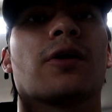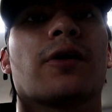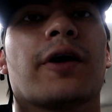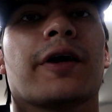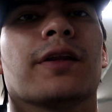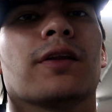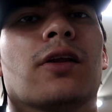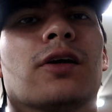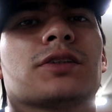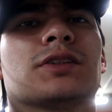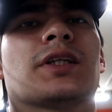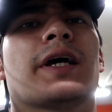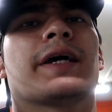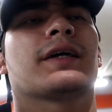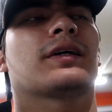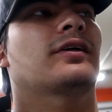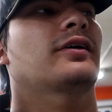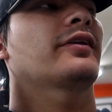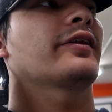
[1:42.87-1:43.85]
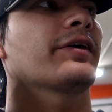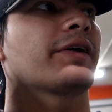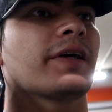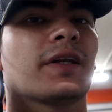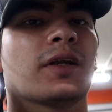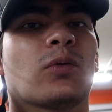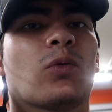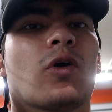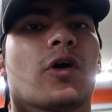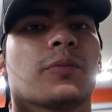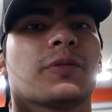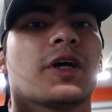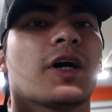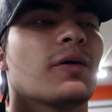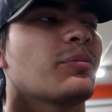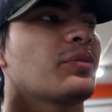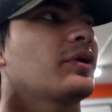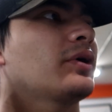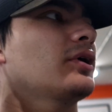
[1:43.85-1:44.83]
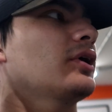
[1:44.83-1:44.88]
right, looks like they're getting it warmed up,
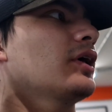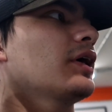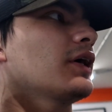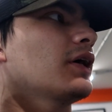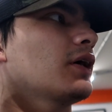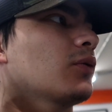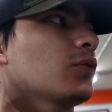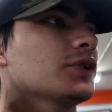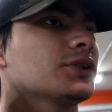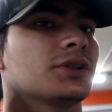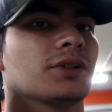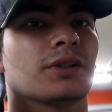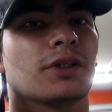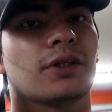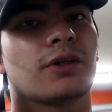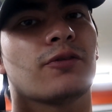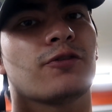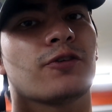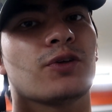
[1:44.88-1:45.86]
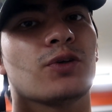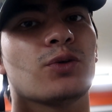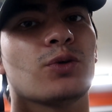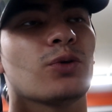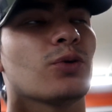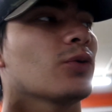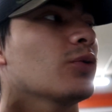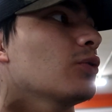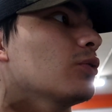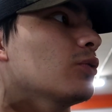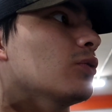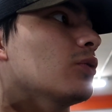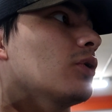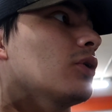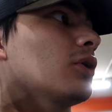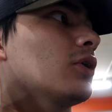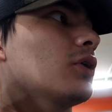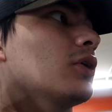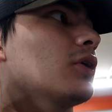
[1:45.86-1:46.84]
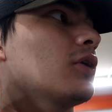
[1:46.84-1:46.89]
and we should get a few
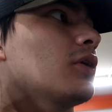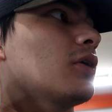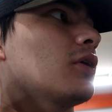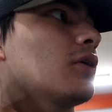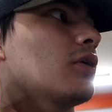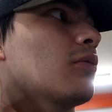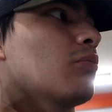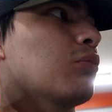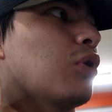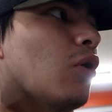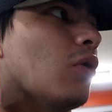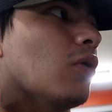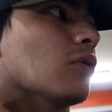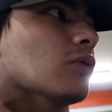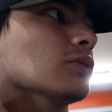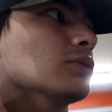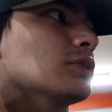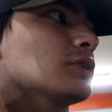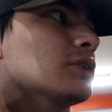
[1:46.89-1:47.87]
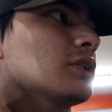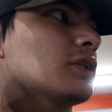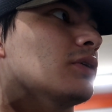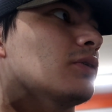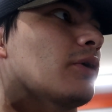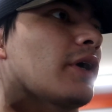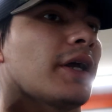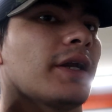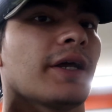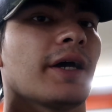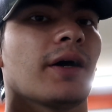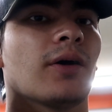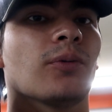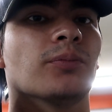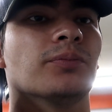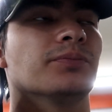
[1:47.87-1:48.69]
holes right now.